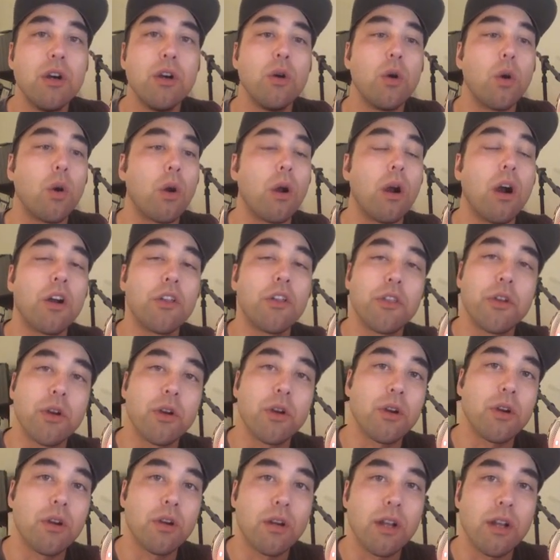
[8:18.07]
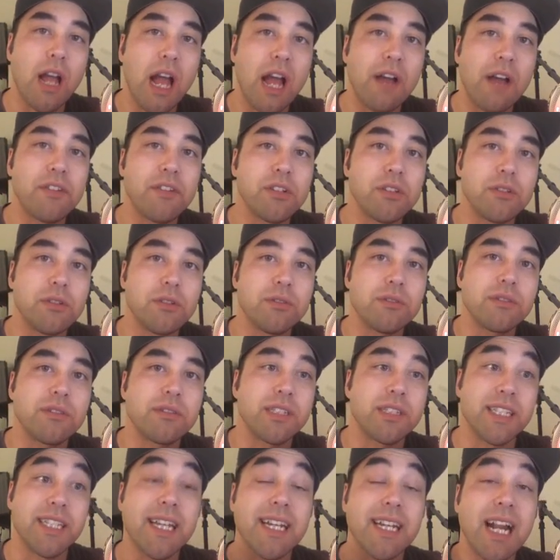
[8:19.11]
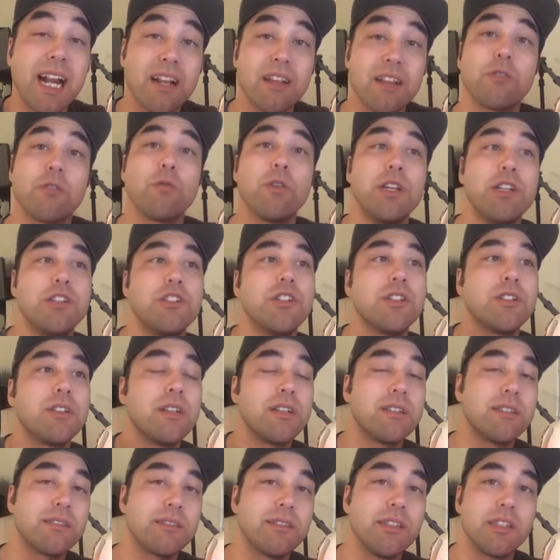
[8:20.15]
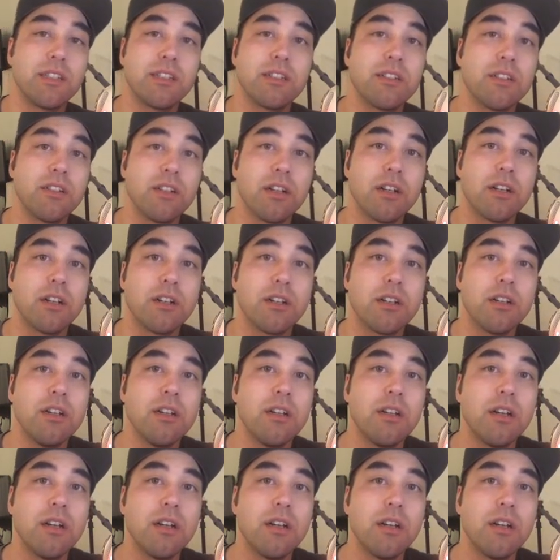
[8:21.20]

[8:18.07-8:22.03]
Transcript: or other avenues to get out of the region and seek uh,